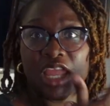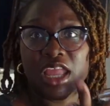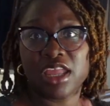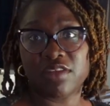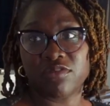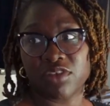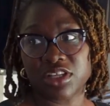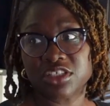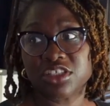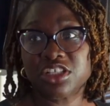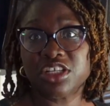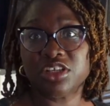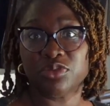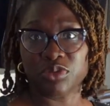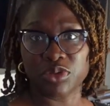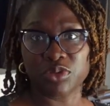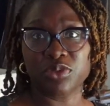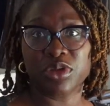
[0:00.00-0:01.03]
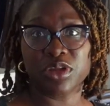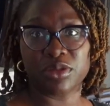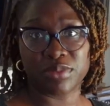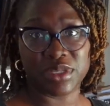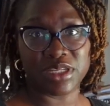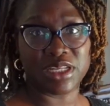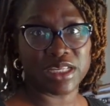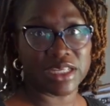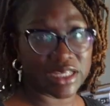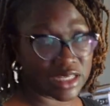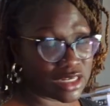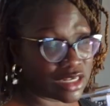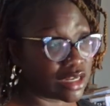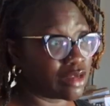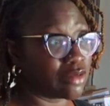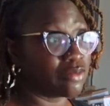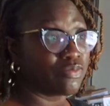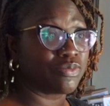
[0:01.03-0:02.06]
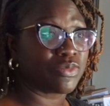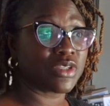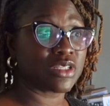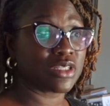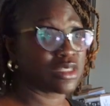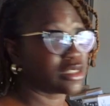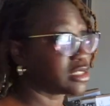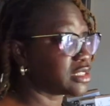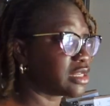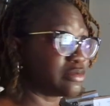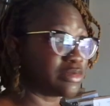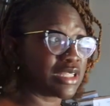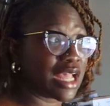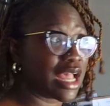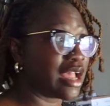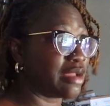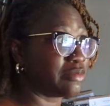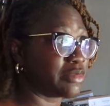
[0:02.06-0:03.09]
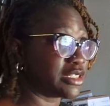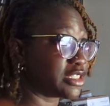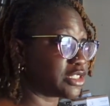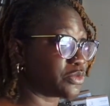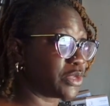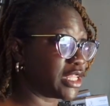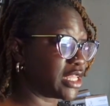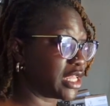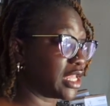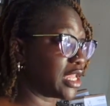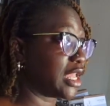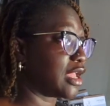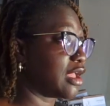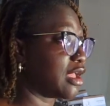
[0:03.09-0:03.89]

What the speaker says: eventually we will be linking up sometime this weekend.